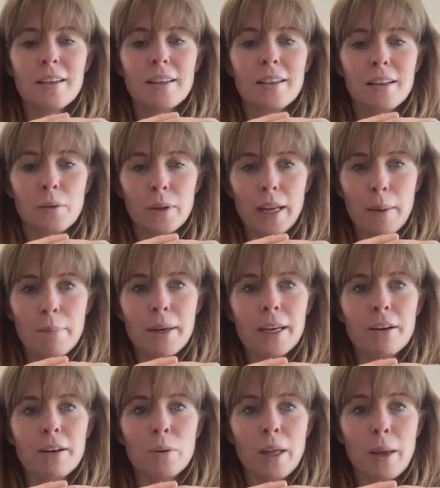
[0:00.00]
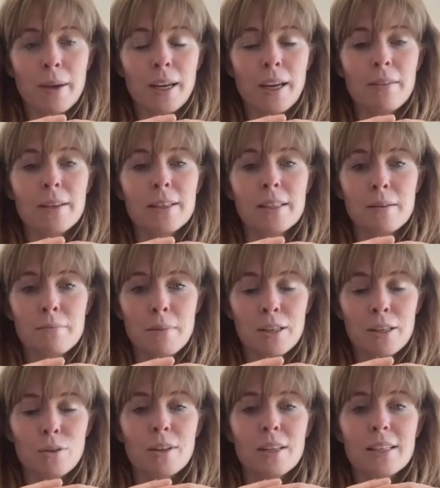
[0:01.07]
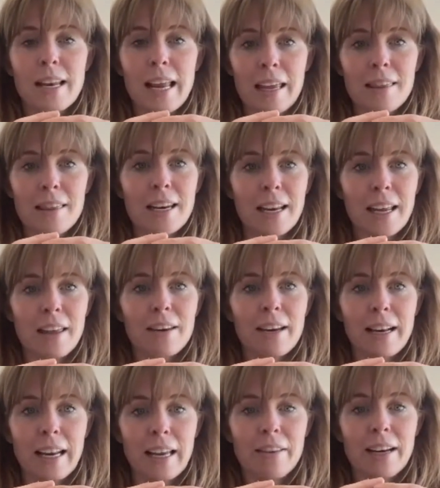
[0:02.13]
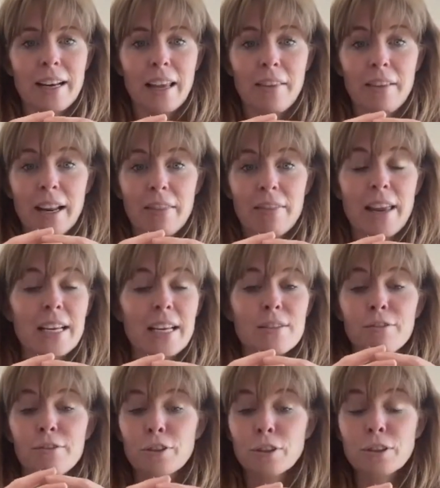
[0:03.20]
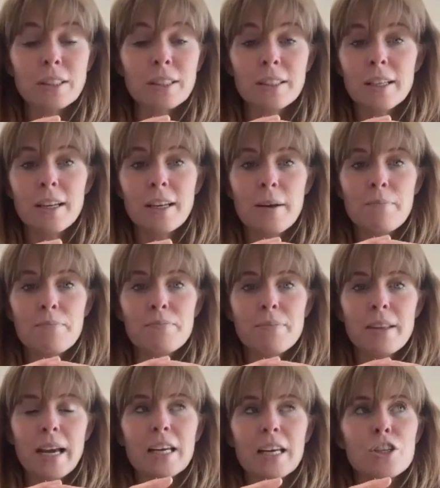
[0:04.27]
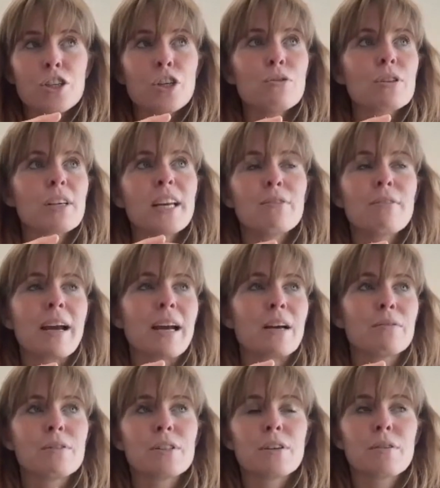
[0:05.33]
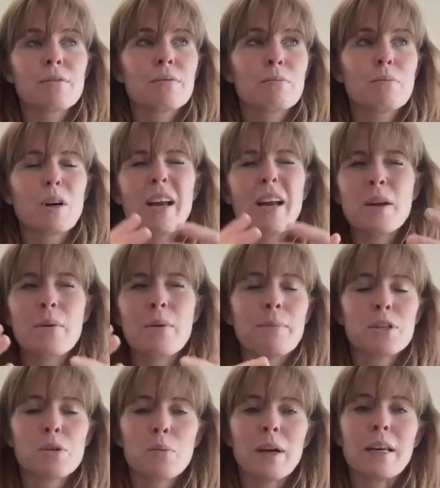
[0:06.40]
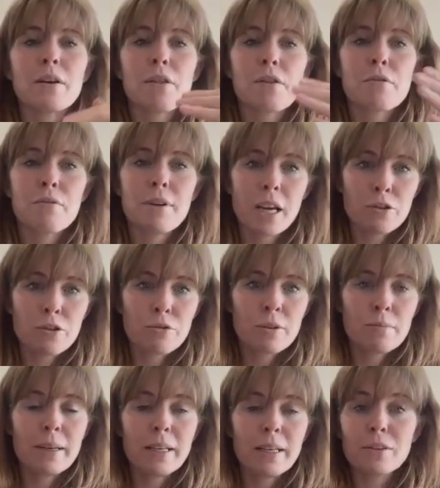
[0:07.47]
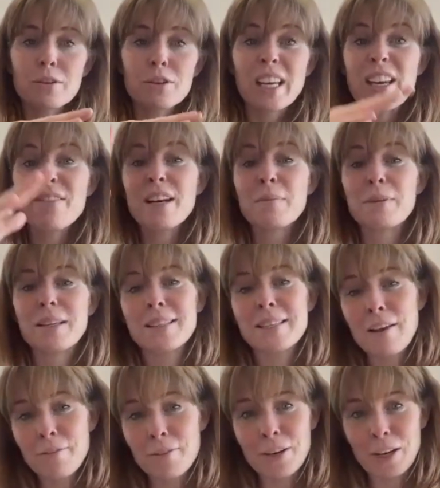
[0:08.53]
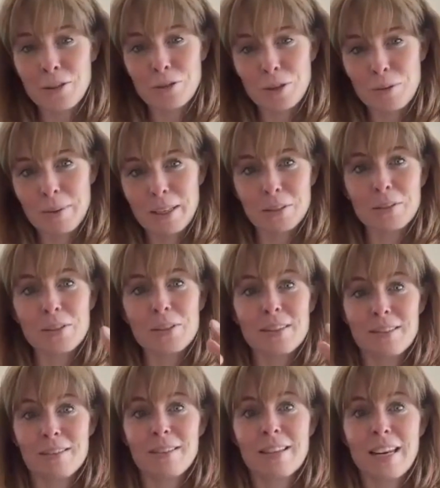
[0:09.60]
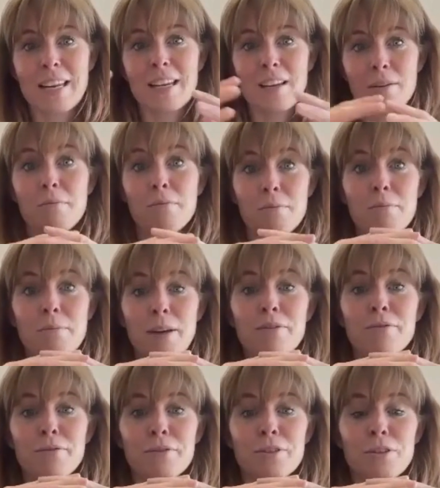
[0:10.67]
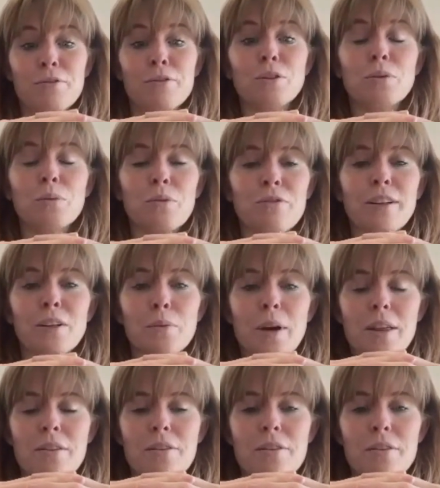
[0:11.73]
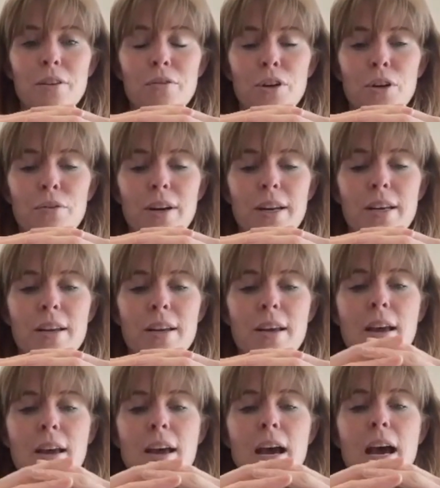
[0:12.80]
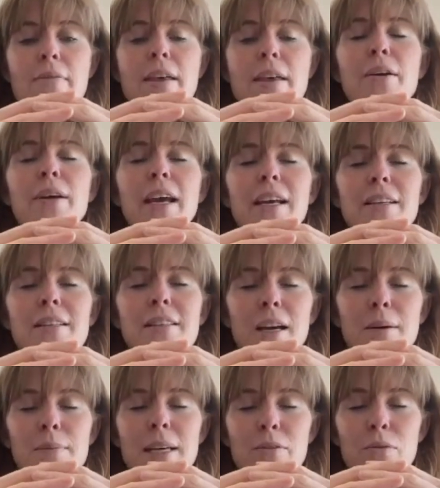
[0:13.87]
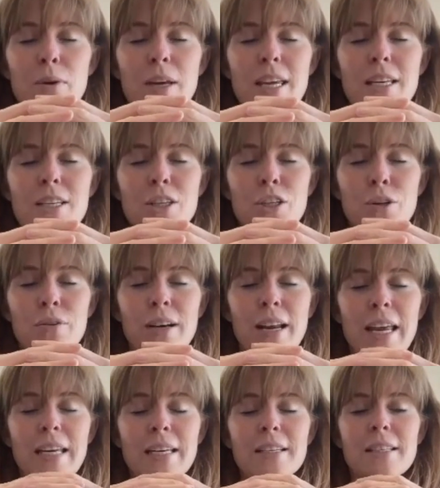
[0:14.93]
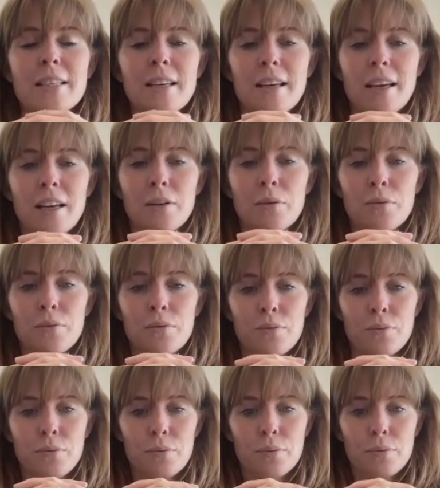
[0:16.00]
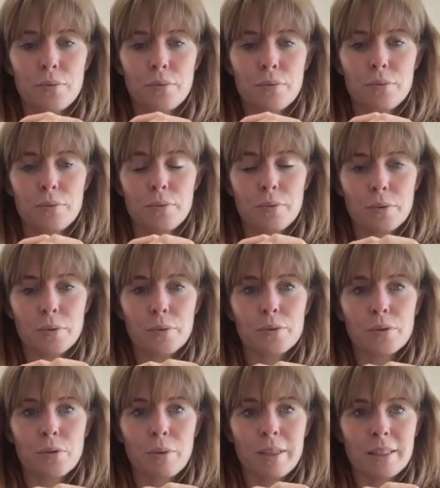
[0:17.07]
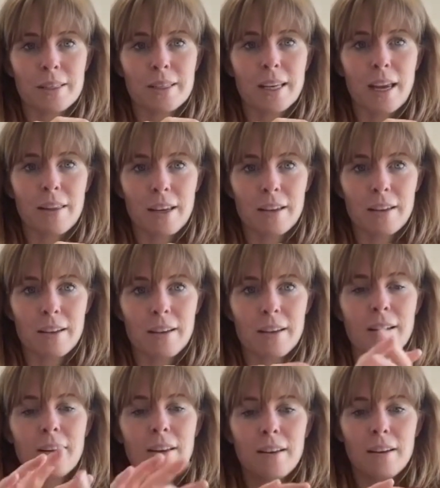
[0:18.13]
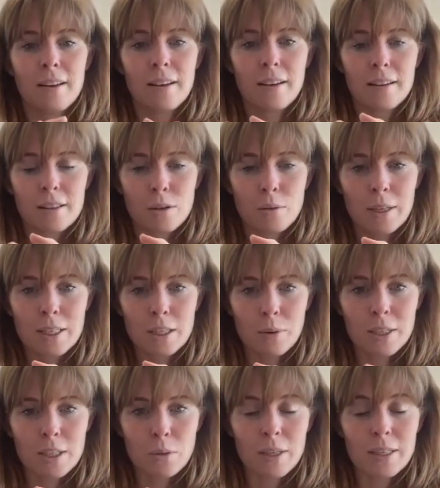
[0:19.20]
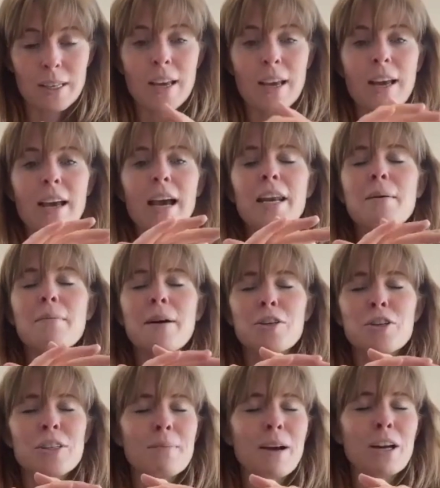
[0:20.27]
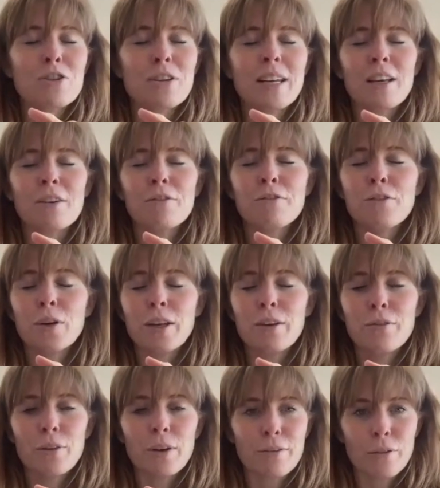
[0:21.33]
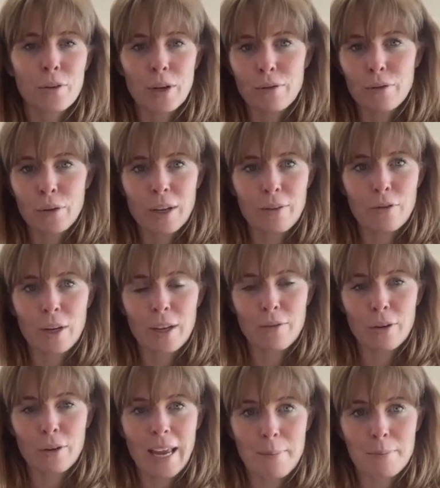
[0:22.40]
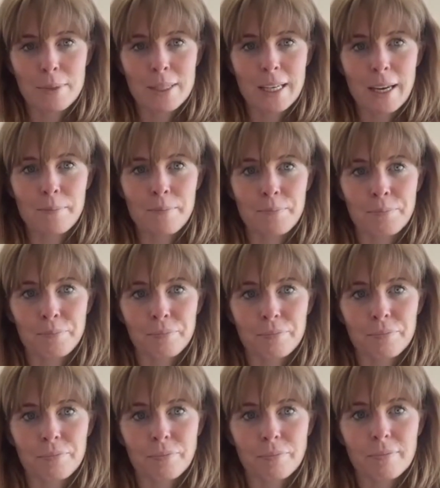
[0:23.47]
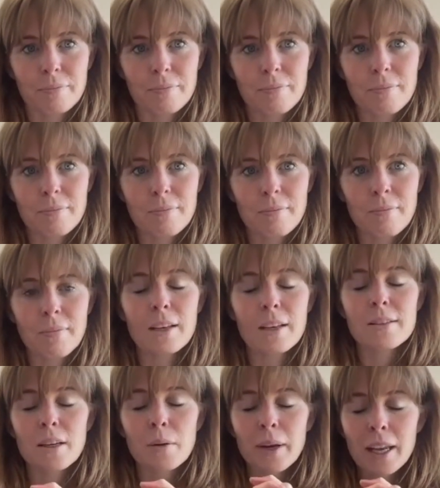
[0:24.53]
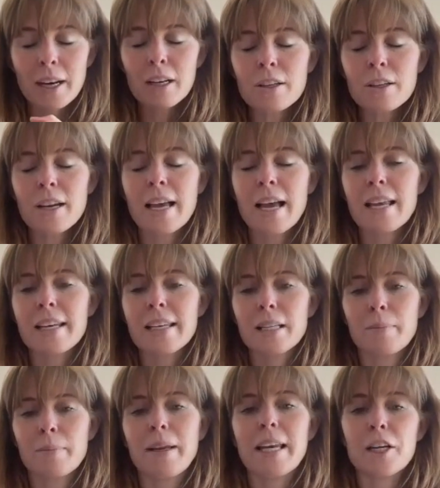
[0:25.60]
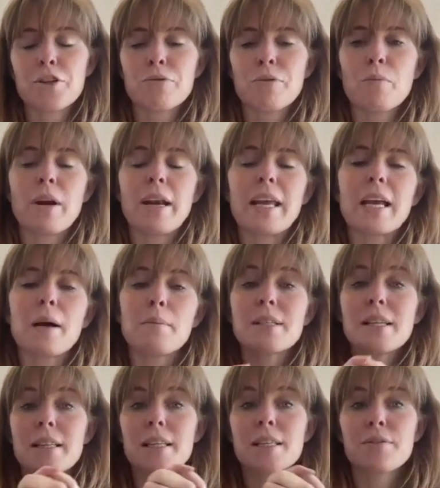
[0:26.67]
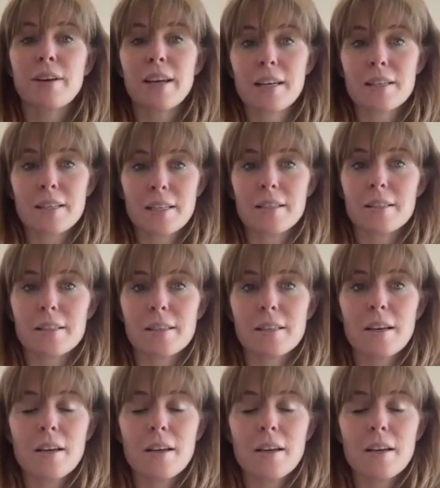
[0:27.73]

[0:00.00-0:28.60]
It will get bigger, This is a muscle that's lengthening. Then it's full. And it's usually around, well, anywhere between 300 mils to even up to 700 mils that it can be fill with of urine. And then, okay, it's time to have a wee, to urinate, and it all squeezes together. Squeeze. And just imagine that it can fully empty. So we're going to at that a little bit later on when it comes to the sphincters.